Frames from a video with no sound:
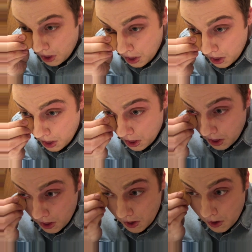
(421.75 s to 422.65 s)

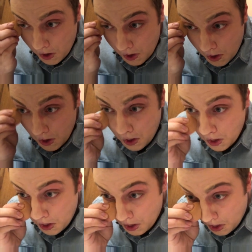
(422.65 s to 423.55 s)

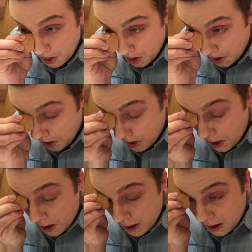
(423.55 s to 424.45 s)

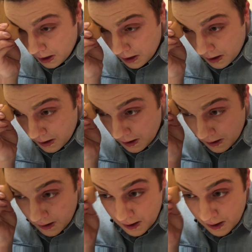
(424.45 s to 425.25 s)
(no one is talking)